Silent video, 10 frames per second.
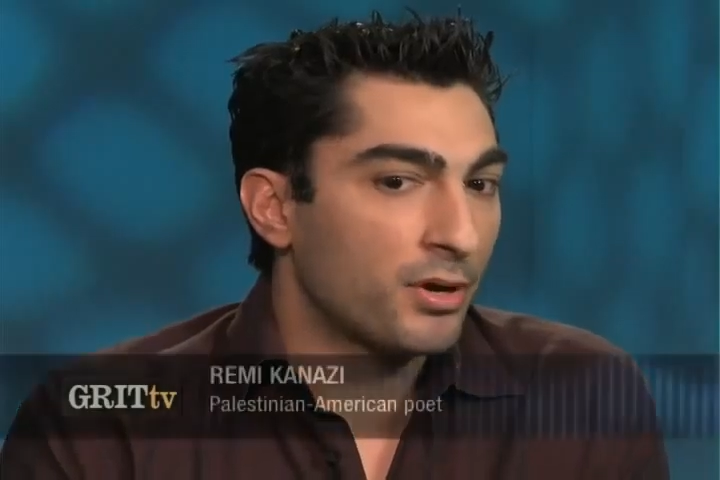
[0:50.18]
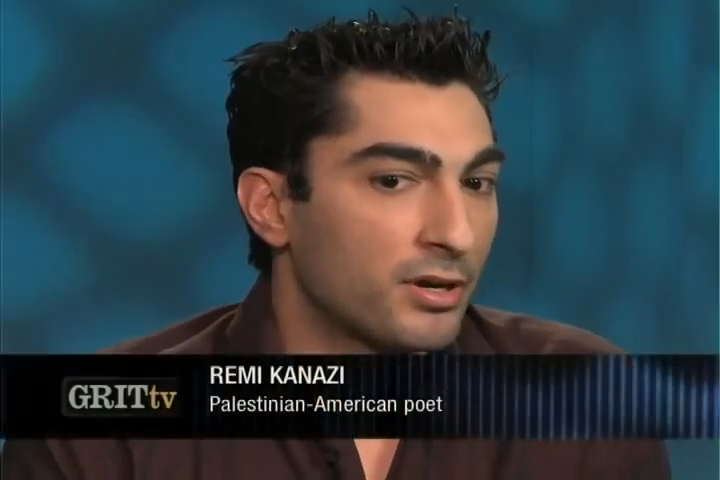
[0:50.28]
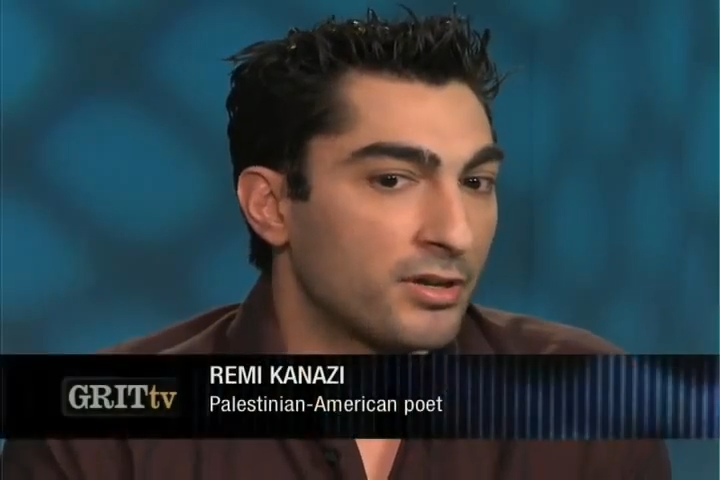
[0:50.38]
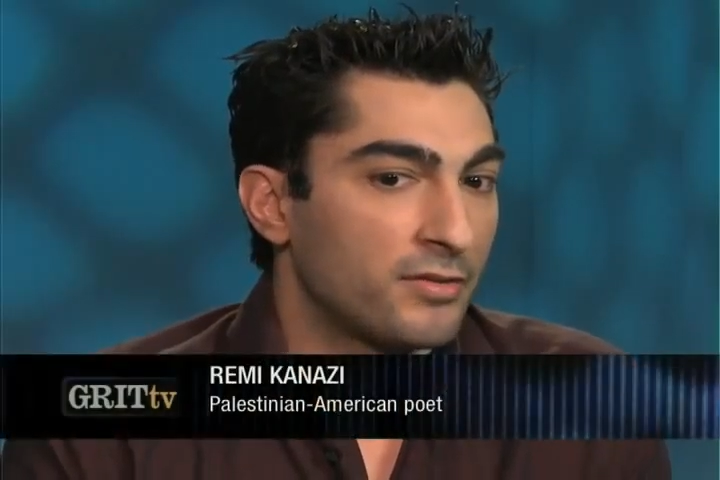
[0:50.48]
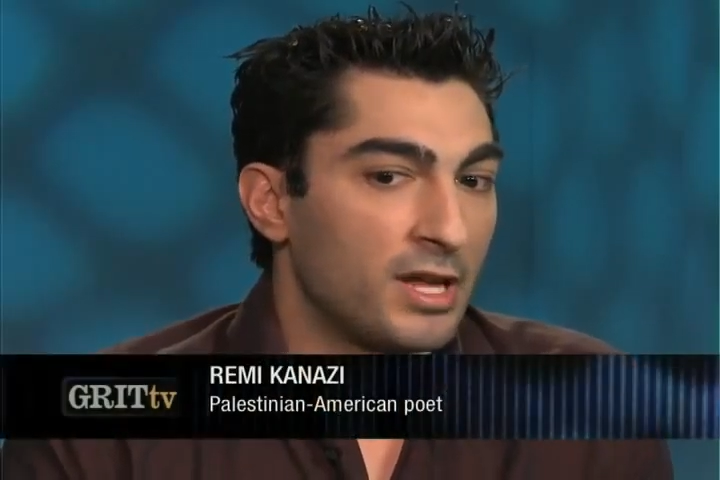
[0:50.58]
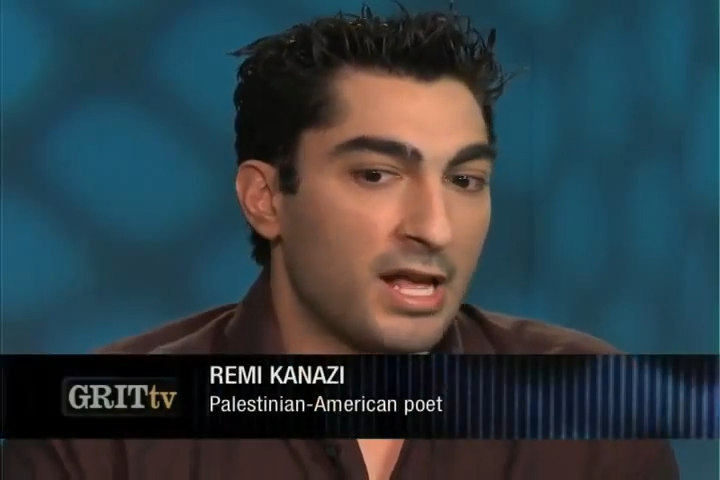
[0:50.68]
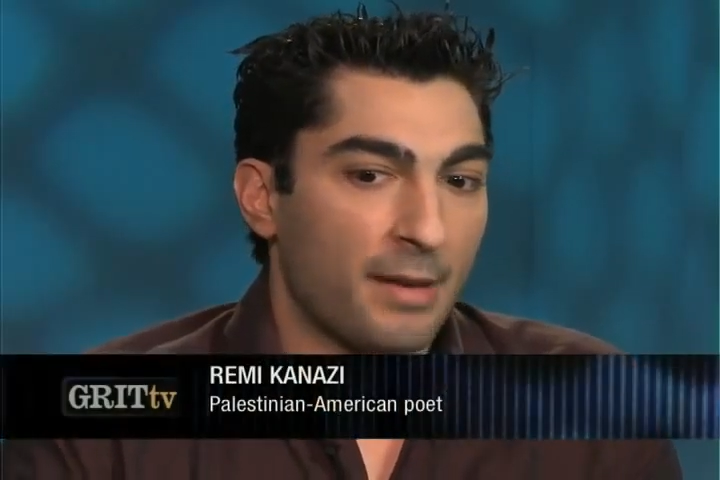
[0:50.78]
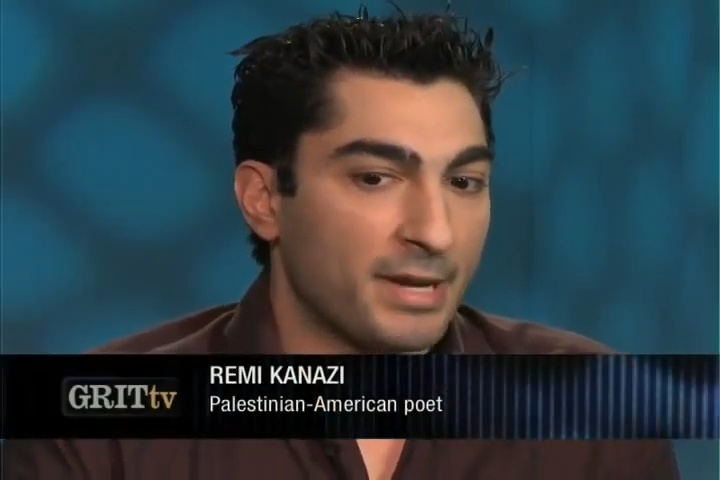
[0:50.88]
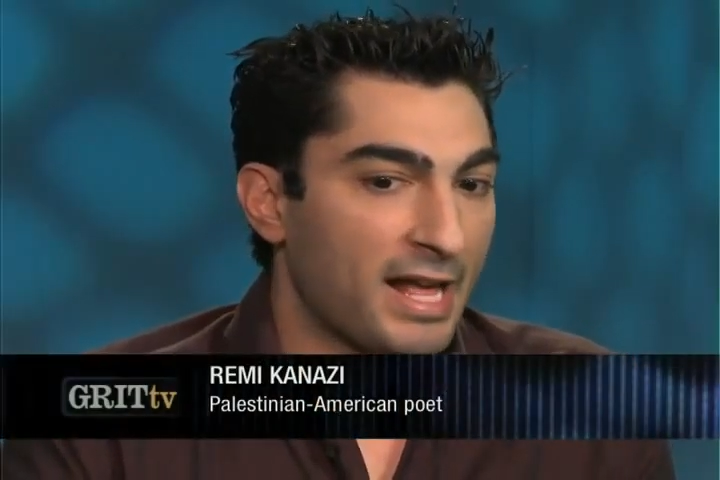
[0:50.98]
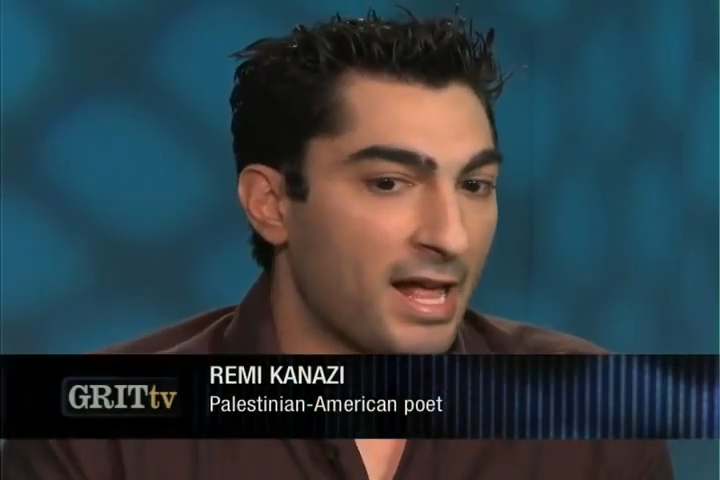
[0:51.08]
part of,
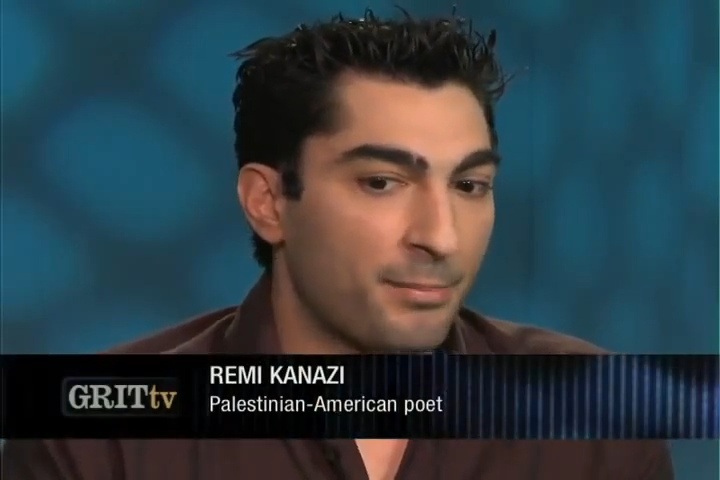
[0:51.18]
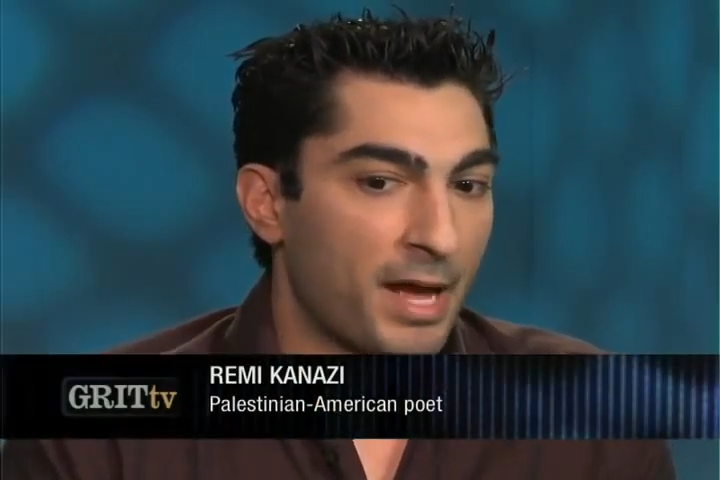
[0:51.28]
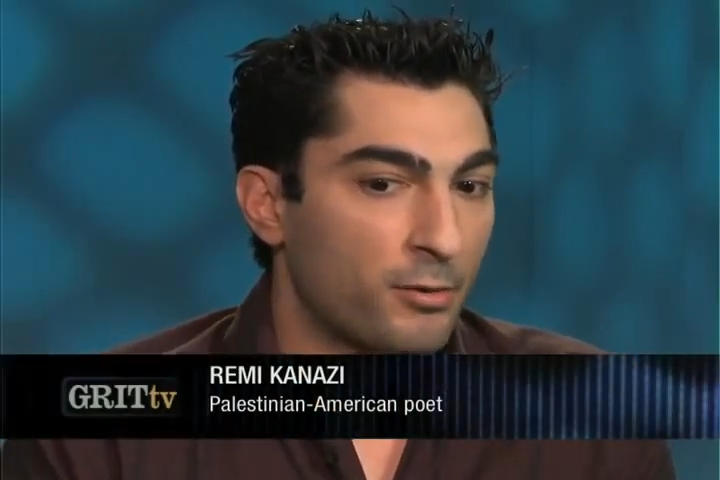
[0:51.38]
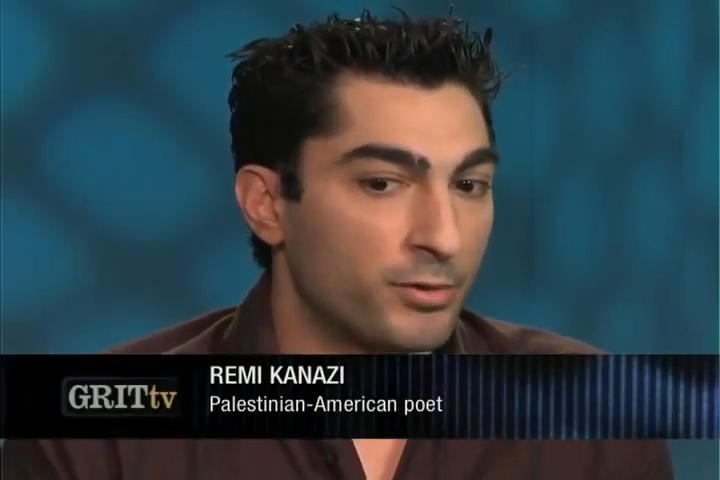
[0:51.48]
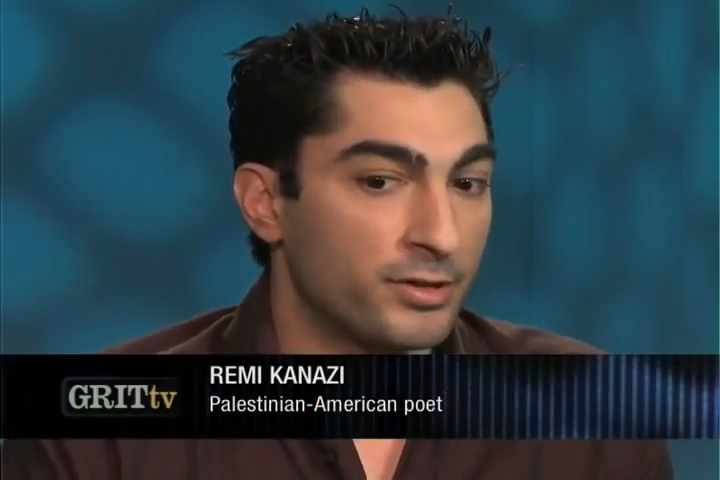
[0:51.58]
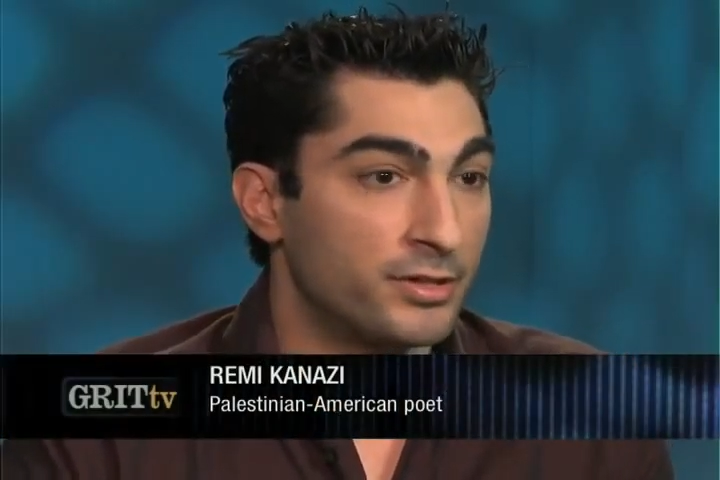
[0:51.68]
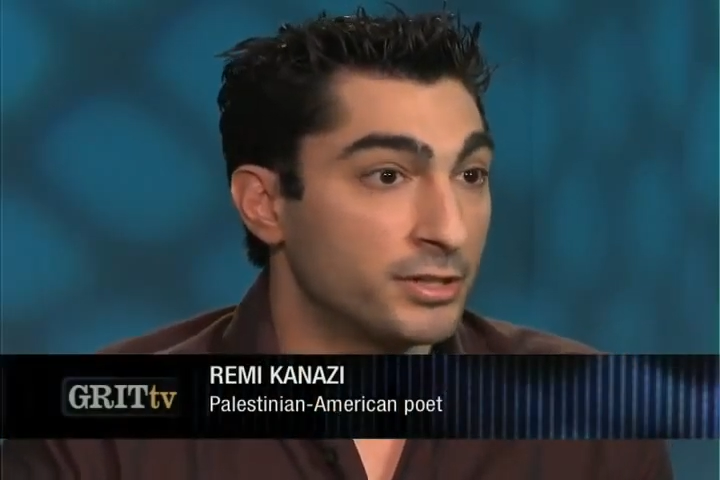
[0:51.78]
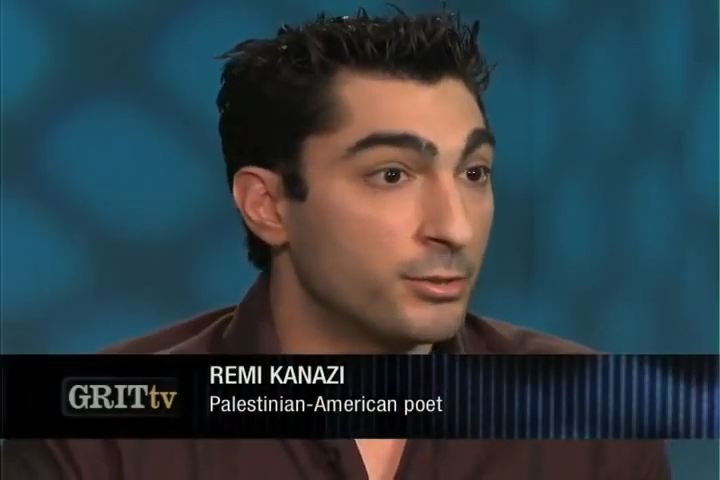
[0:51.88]
I mean, I help out with the